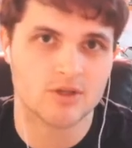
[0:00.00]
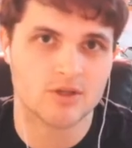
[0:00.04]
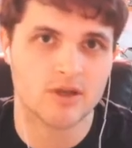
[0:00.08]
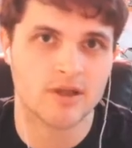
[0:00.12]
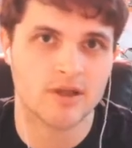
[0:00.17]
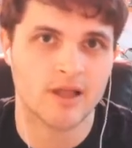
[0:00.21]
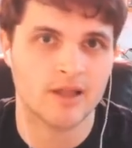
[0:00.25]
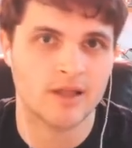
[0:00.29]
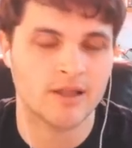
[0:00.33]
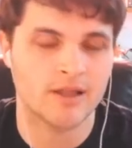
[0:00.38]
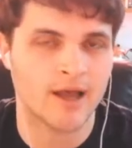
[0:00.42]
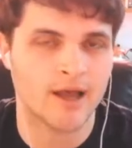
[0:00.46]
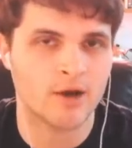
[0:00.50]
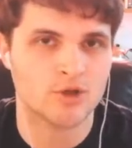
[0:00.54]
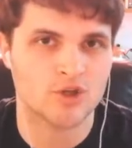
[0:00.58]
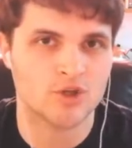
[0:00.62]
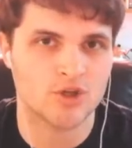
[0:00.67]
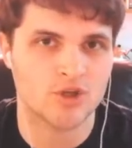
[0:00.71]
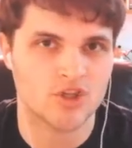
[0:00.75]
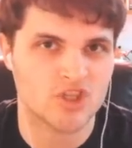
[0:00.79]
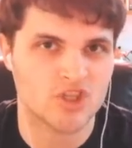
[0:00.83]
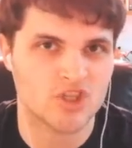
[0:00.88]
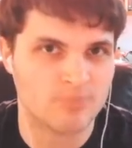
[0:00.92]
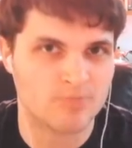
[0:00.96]
It allows
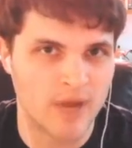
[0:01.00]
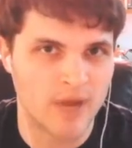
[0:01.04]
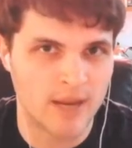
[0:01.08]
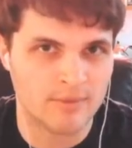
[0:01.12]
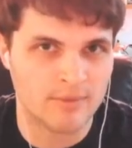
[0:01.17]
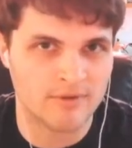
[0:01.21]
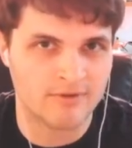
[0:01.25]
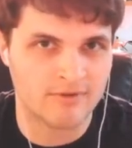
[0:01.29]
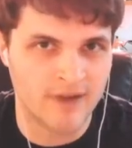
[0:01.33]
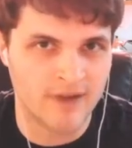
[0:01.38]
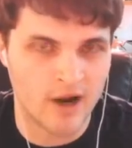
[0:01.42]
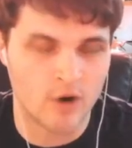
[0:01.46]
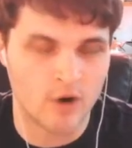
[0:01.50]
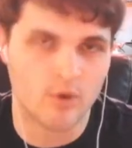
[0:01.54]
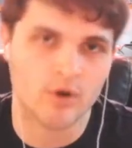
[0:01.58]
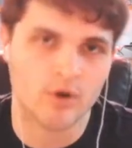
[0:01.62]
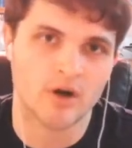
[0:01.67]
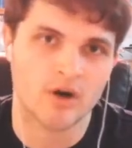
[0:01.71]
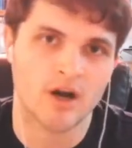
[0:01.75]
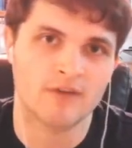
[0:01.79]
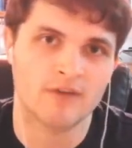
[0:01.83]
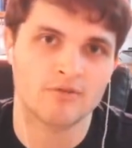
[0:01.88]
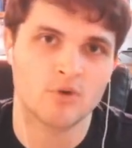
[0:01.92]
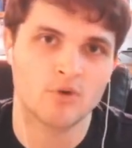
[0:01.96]
you to spam
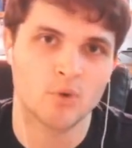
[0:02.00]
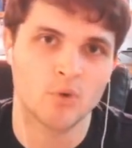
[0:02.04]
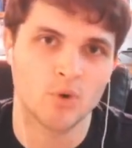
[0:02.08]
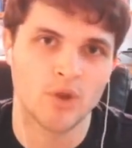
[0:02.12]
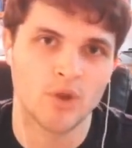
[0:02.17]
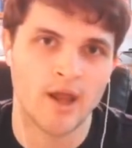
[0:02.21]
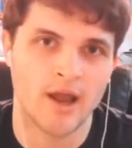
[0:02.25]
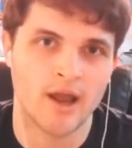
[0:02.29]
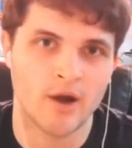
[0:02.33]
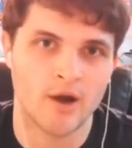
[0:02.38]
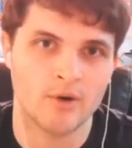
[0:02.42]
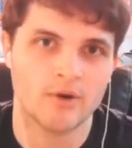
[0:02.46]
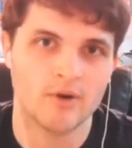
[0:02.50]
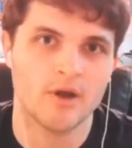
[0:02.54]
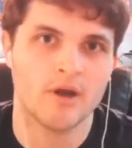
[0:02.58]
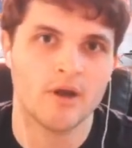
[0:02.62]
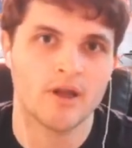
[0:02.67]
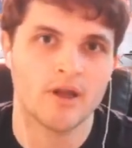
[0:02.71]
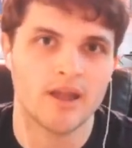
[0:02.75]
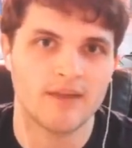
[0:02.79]
Devour off cooldown.